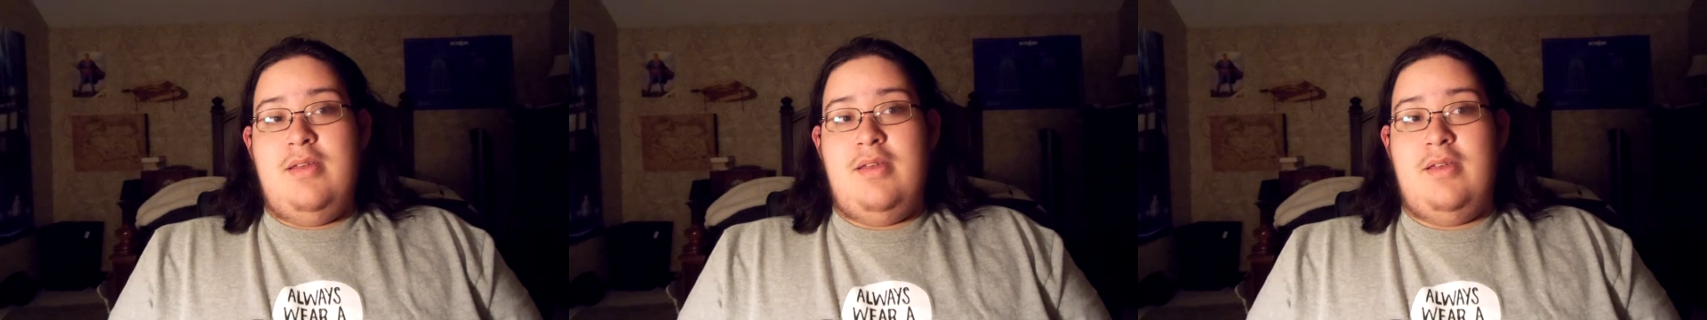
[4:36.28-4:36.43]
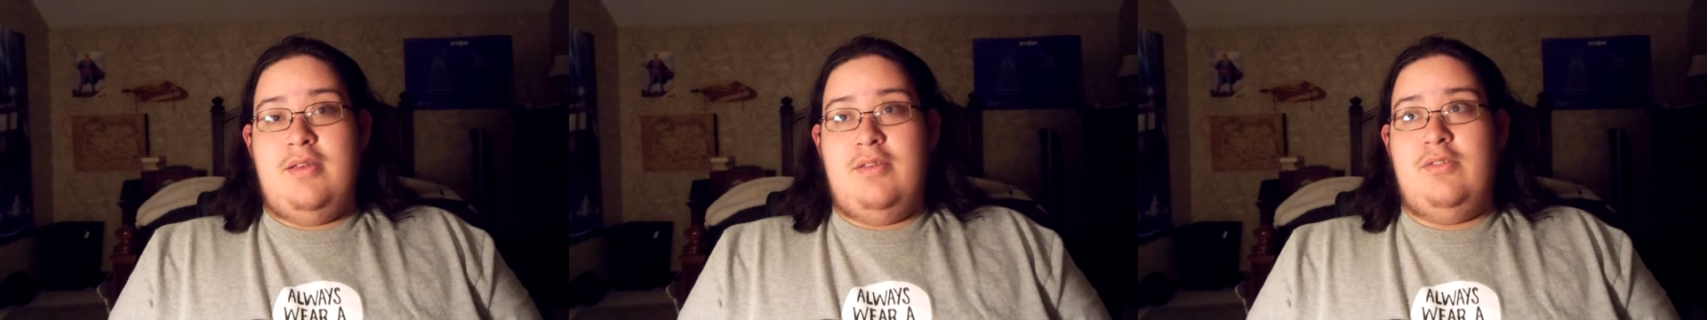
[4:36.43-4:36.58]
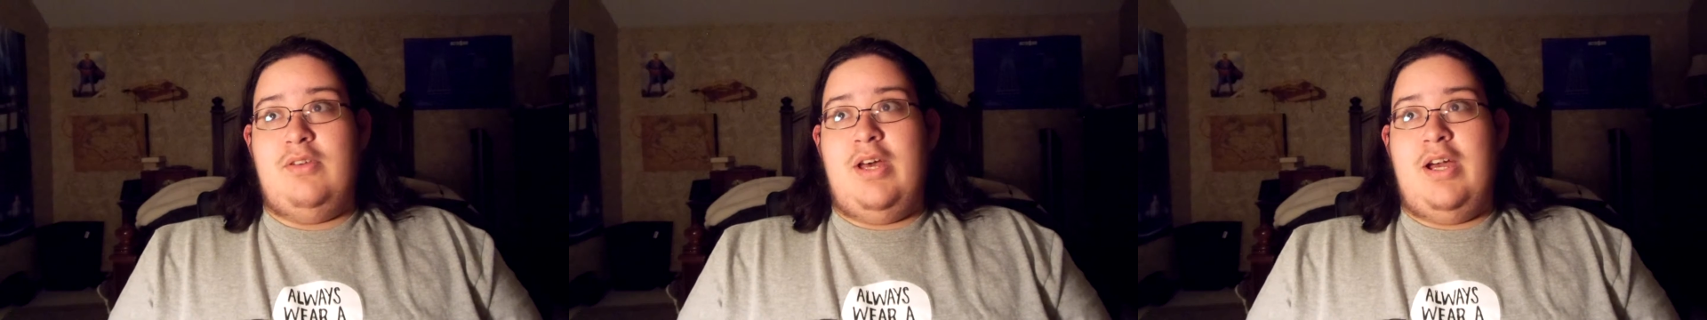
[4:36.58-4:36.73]

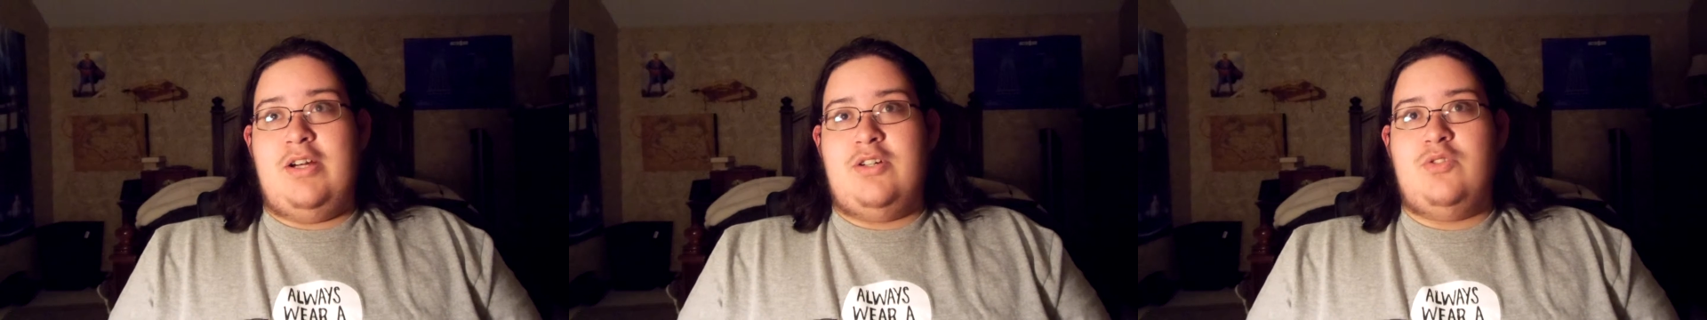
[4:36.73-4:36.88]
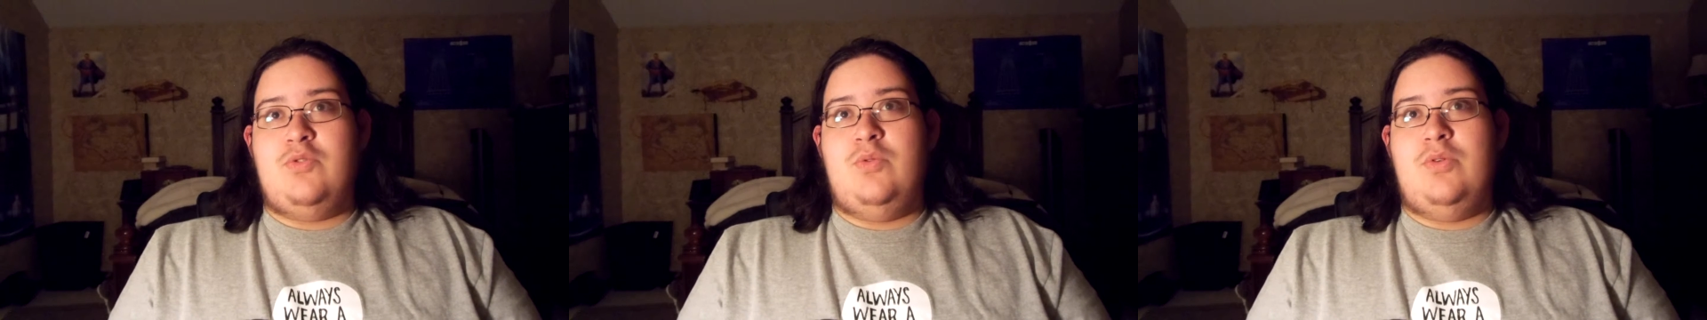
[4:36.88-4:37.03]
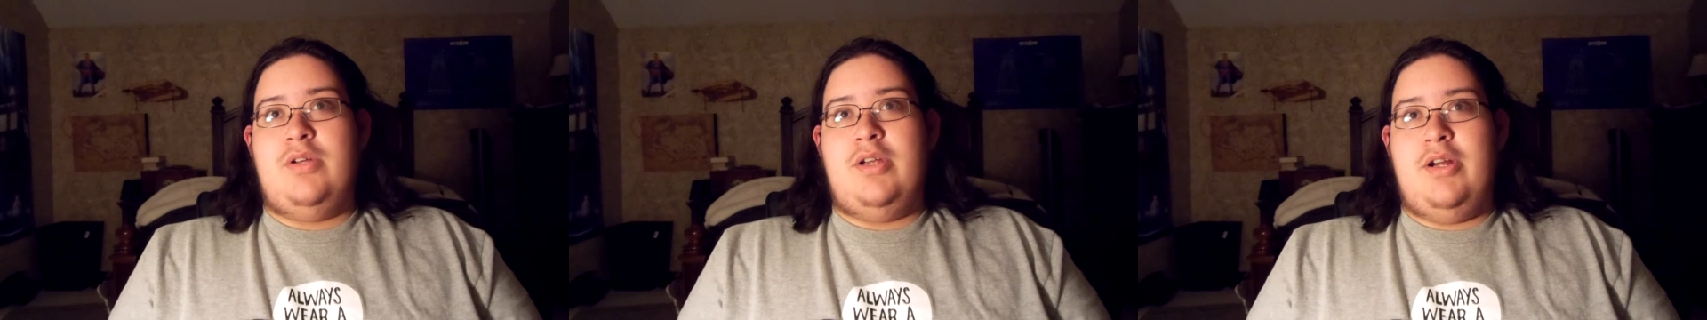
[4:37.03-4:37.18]
His
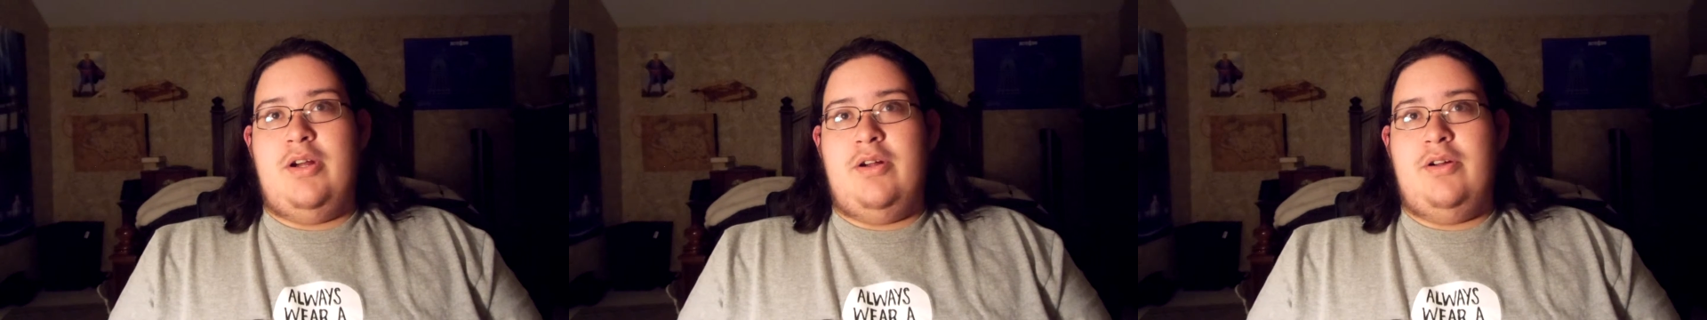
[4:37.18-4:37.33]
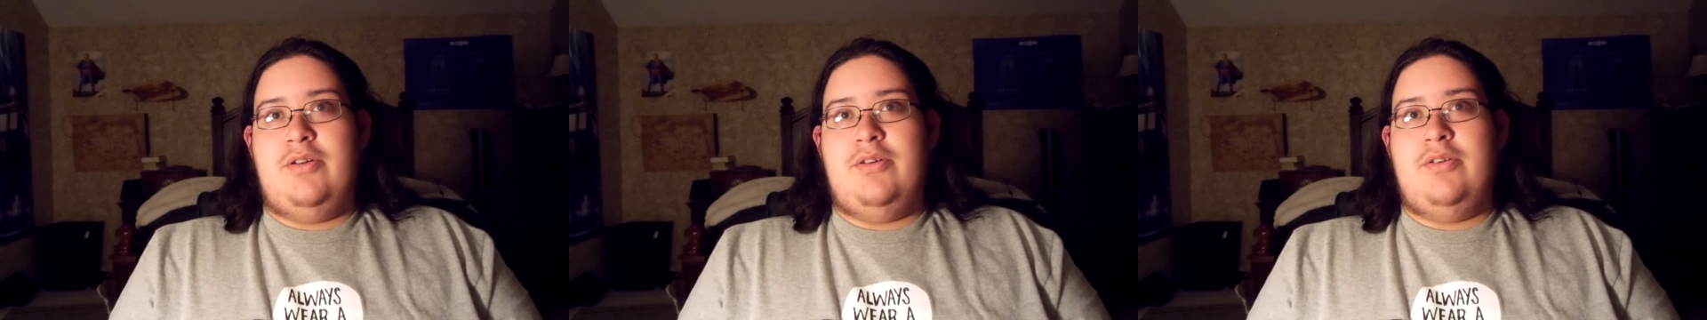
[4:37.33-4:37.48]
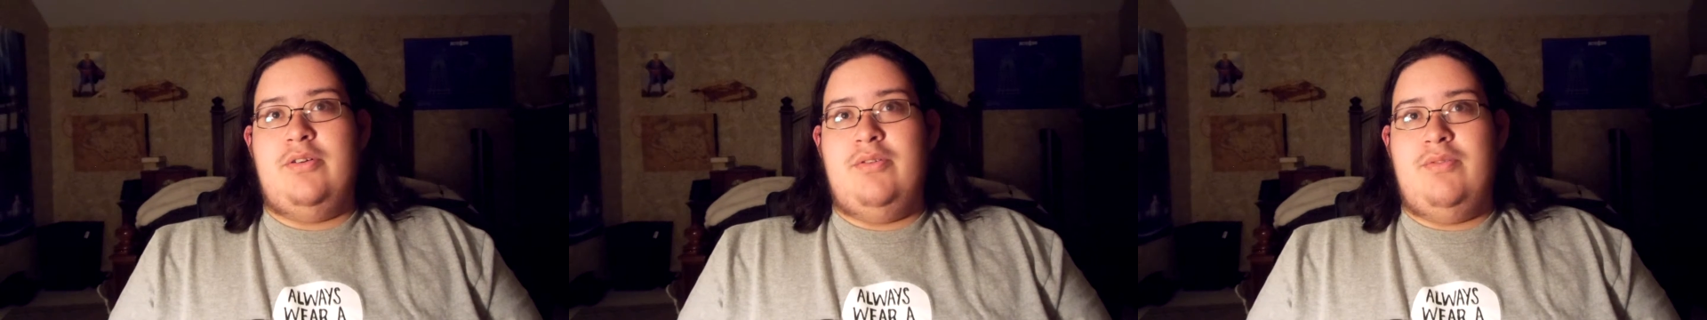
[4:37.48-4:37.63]
actual
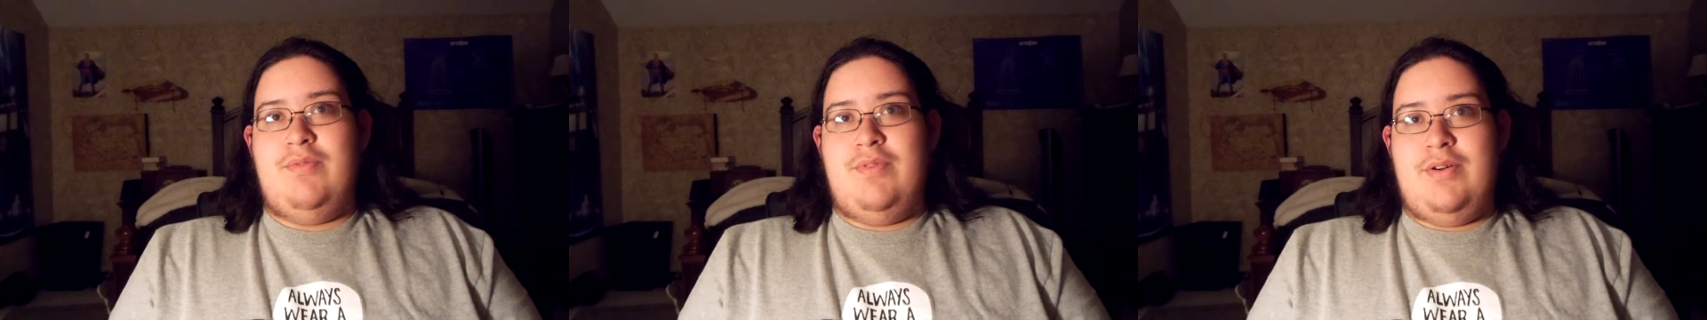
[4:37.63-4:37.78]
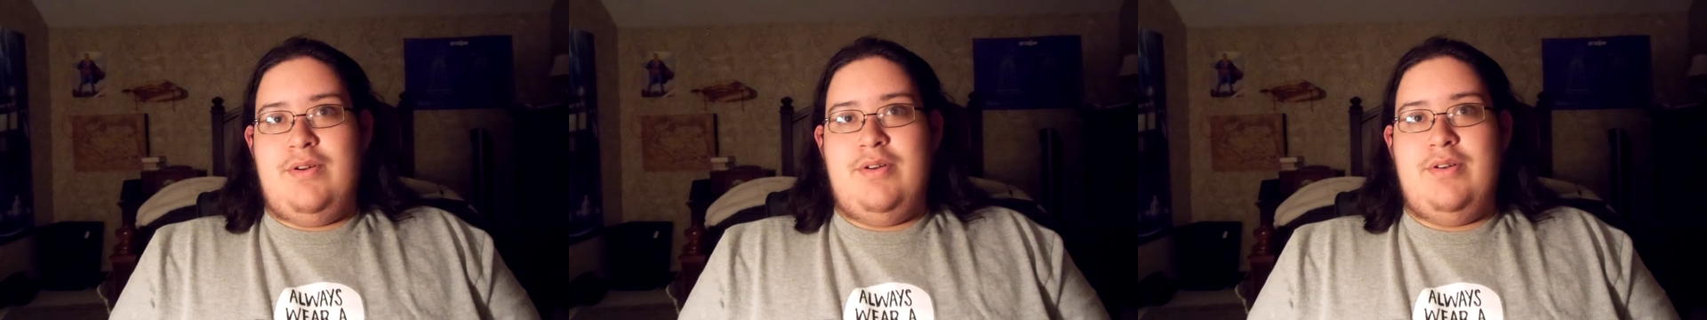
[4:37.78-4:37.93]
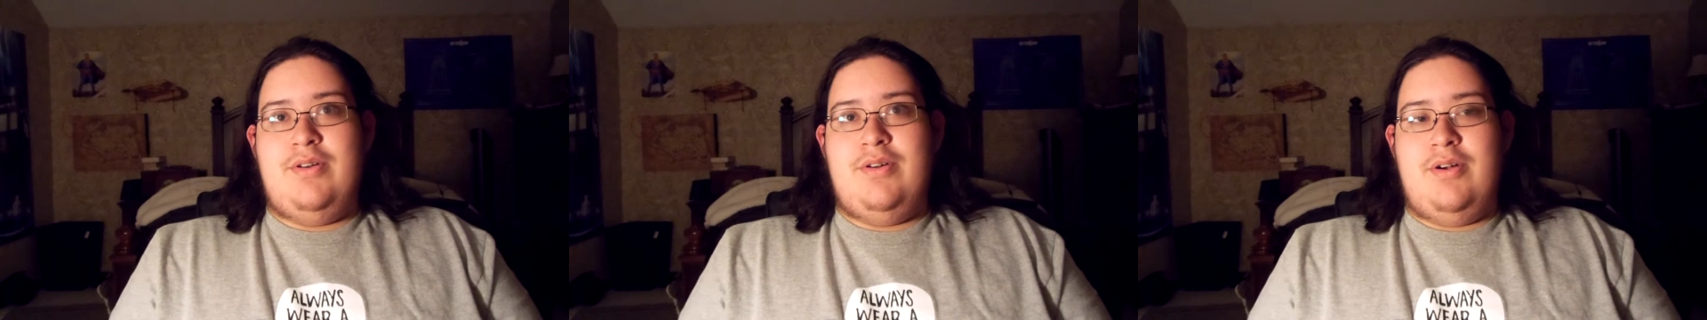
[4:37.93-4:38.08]
character is very